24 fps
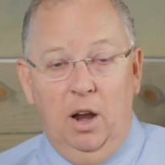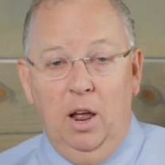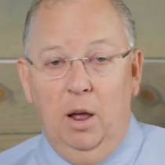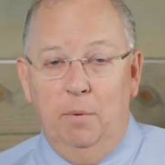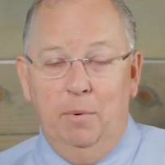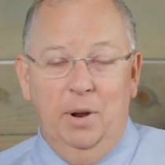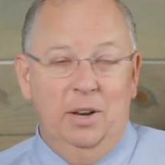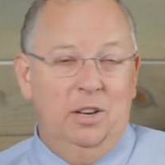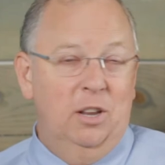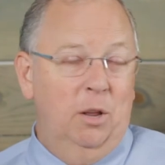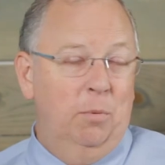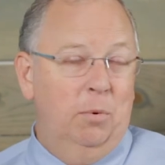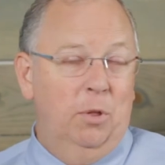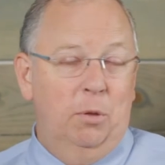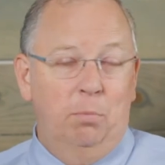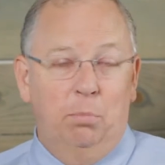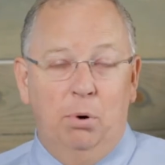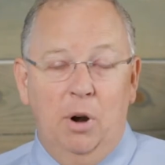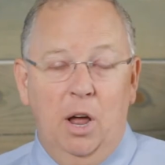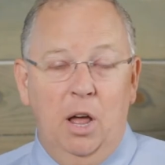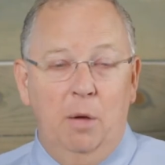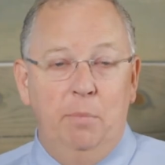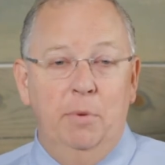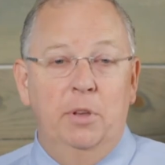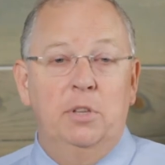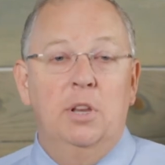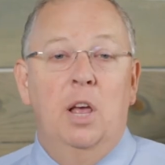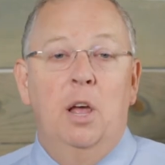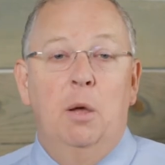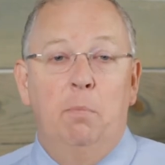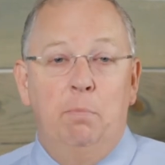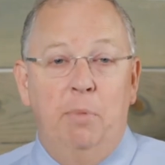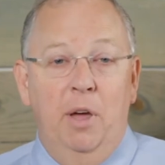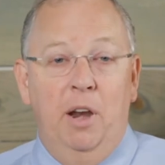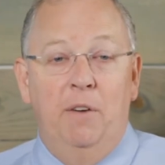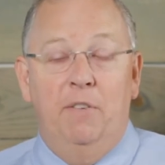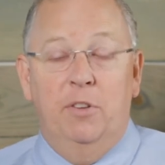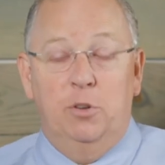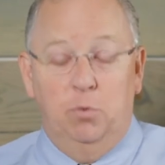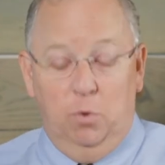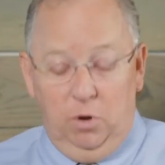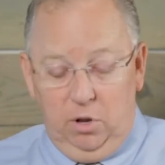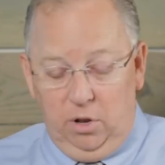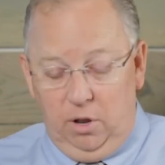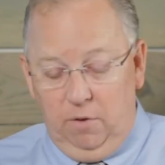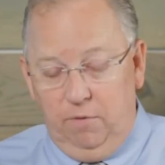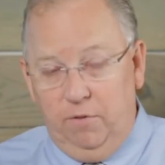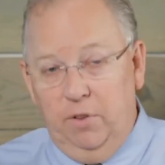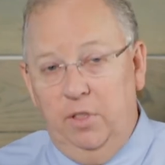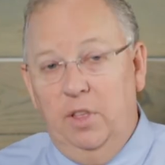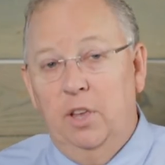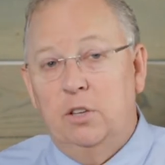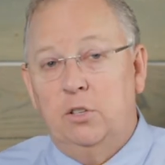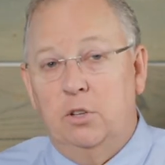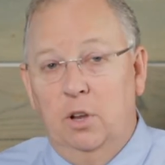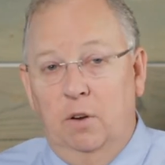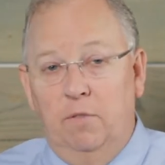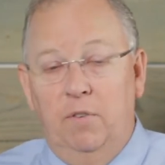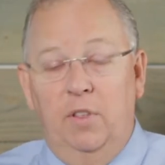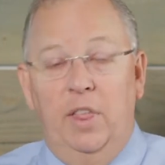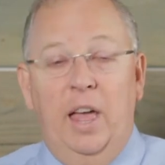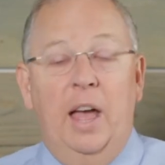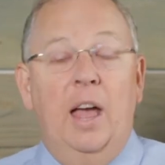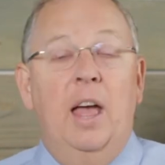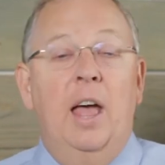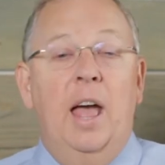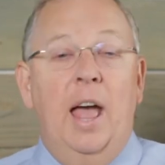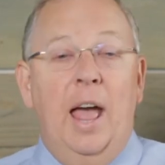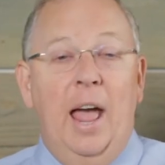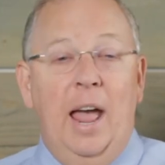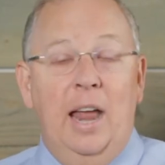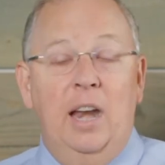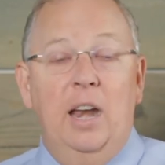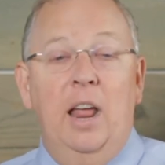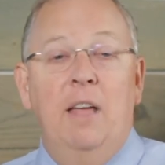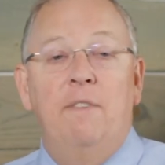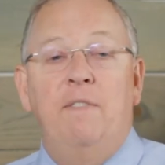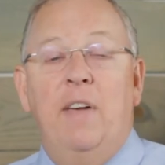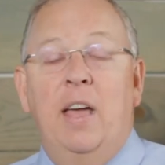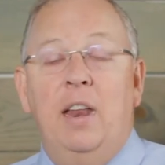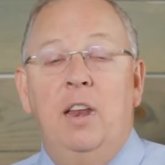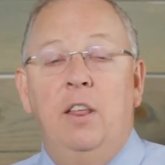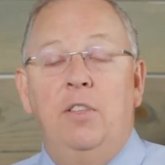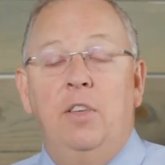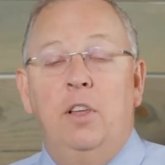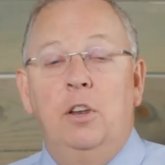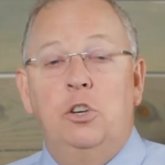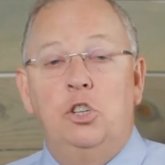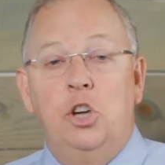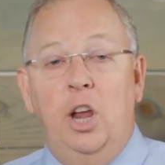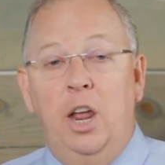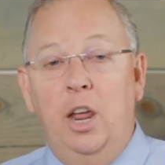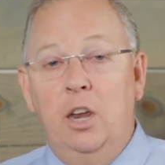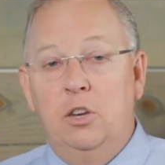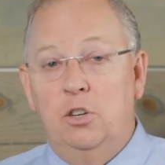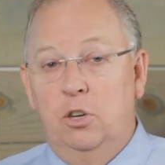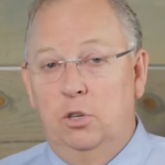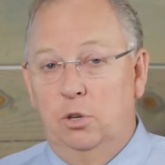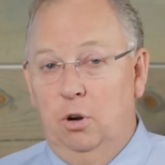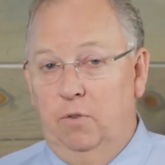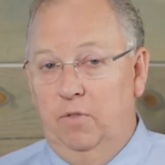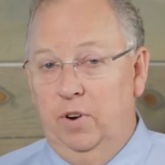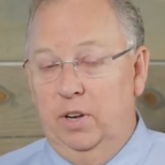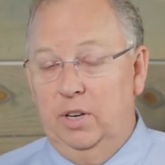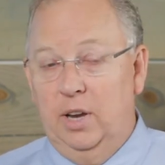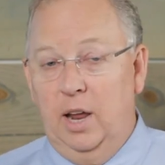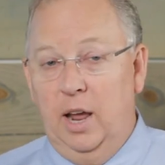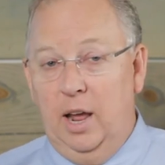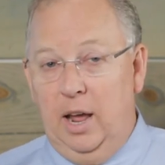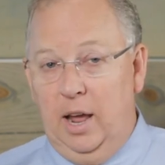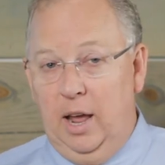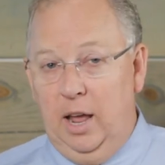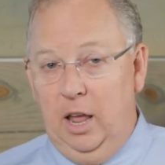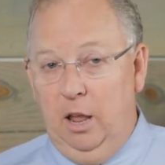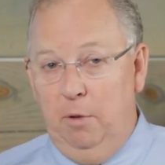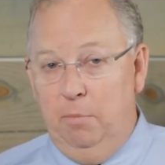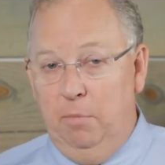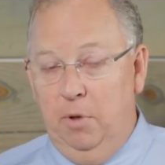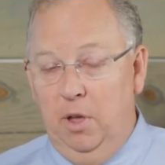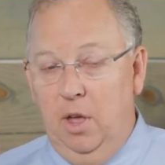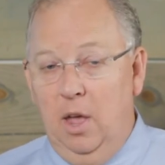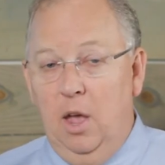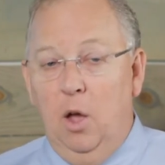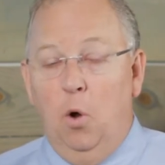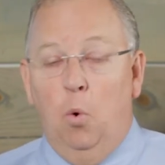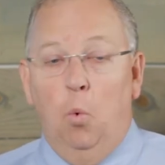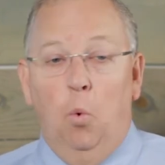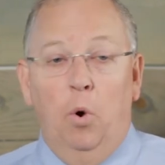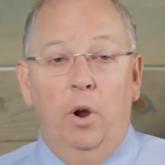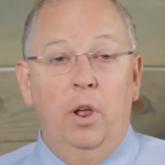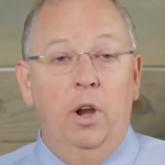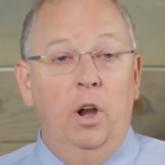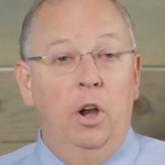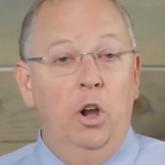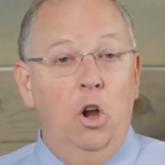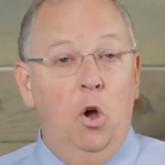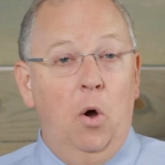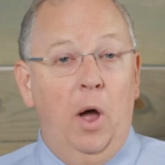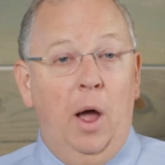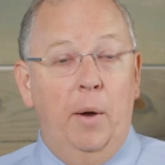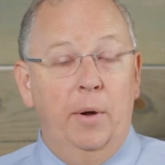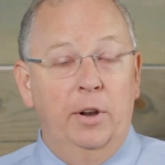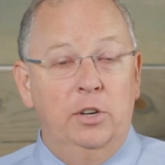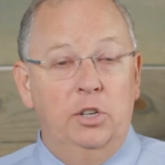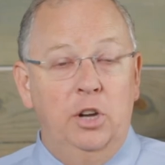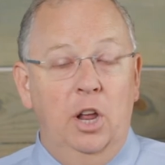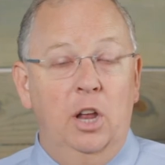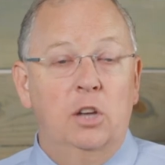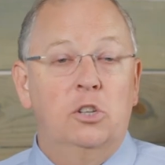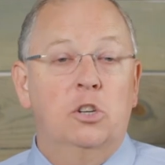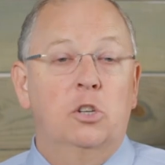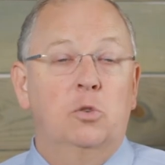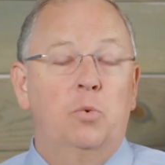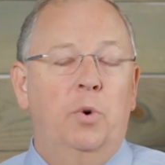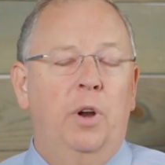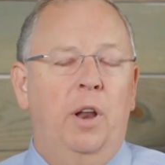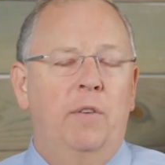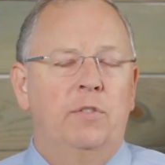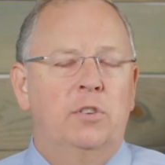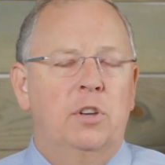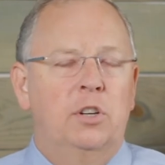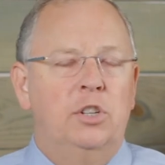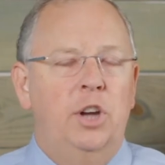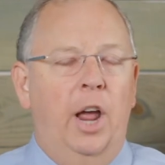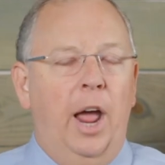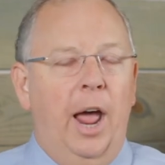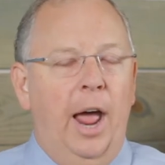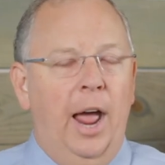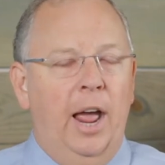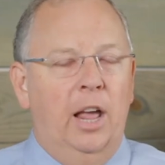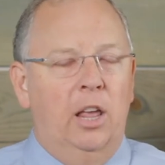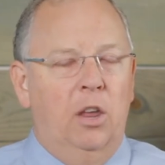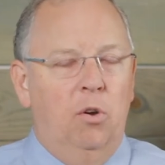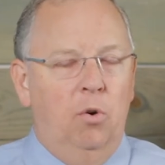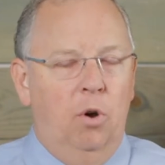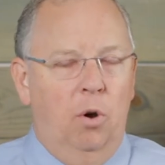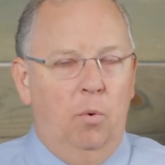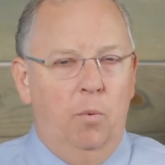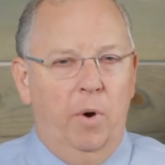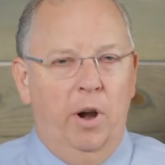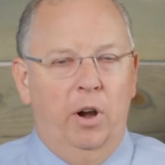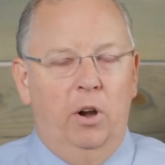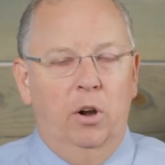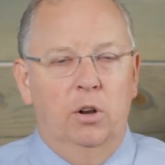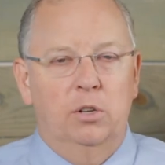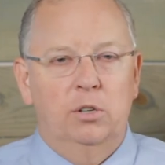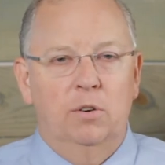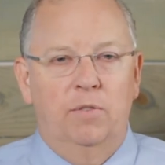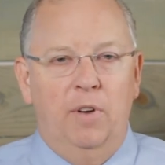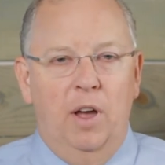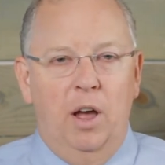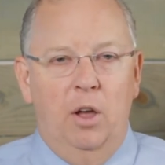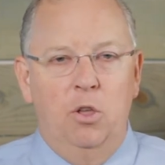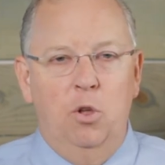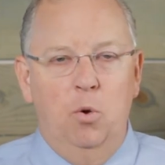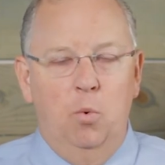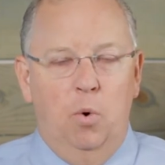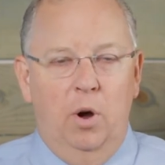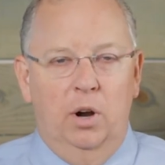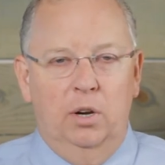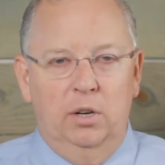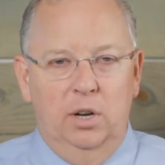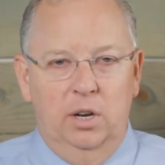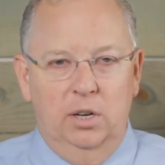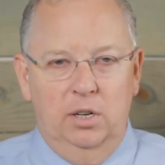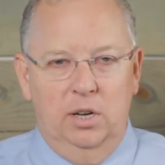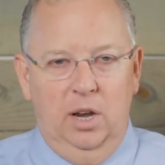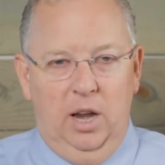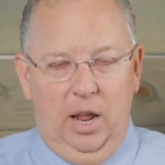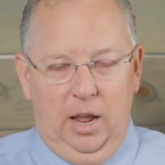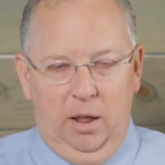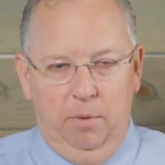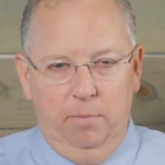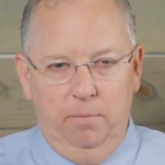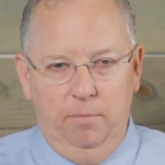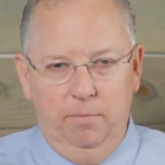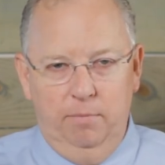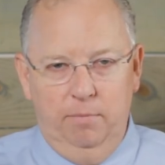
I'm not telling them what the problem is. Benefits. We're looking for this, looking for that. And if anything changes over time, we're going to know how it changed because we're going to have such accurate records of how you walked in today.